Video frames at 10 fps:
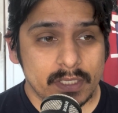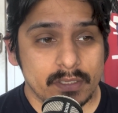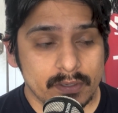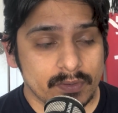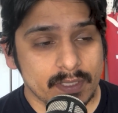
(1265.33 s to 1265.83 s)

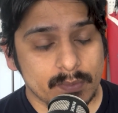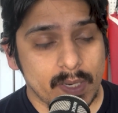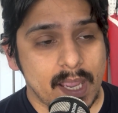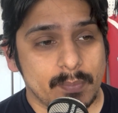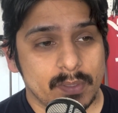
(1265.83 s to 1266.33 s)
good things were
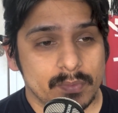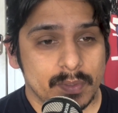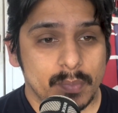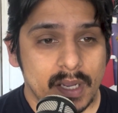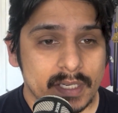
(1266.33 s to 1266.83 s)
happening with
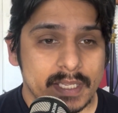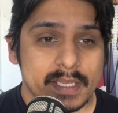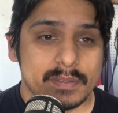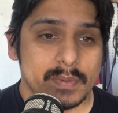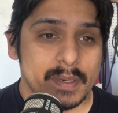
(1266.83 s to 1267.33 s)
the
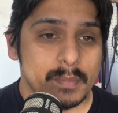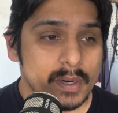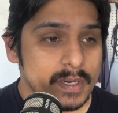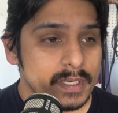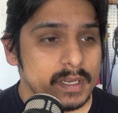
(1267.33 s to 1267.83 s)
podcast. We had
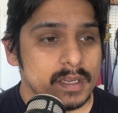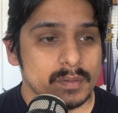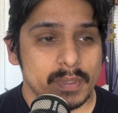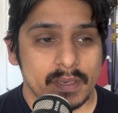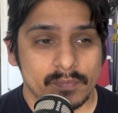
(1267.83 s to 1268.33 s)
Martin
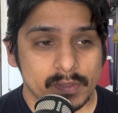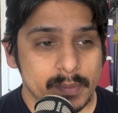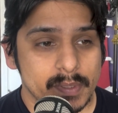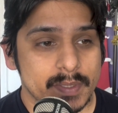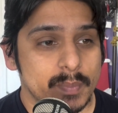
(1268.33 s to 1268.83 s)
on, we had
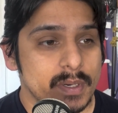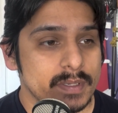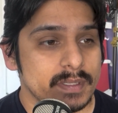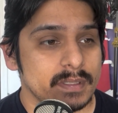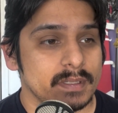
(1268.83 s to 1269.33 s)
Felipe
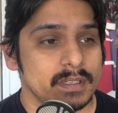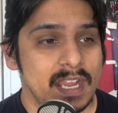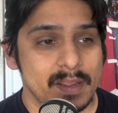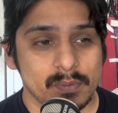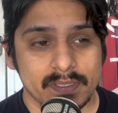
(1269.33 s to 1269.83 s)
Esparza.
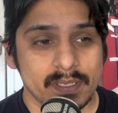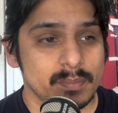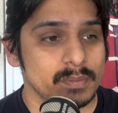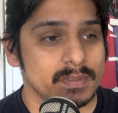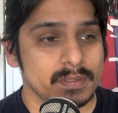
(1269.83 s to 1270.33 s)
I was
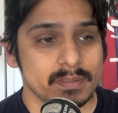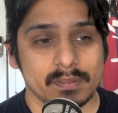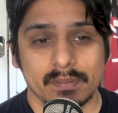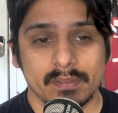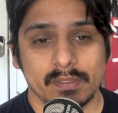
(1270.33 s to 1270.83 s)
able
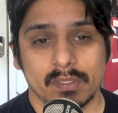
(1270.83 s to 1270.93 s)
to,